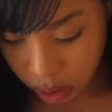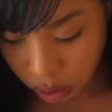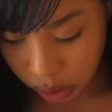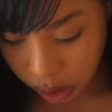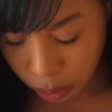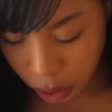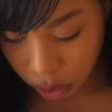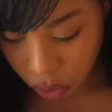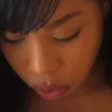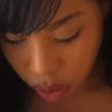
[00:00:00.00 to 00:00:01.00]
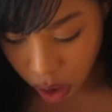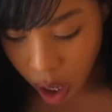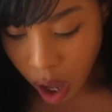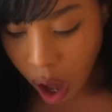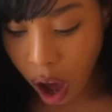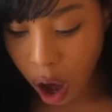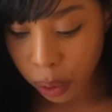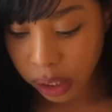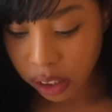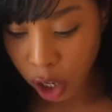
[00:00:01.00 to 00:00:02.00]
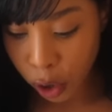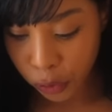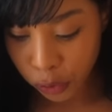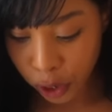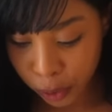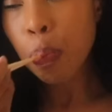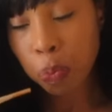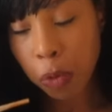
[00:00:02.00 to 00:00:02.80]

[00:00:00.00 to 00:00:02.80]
Looks like tomato sauce. Oh, it's tofu.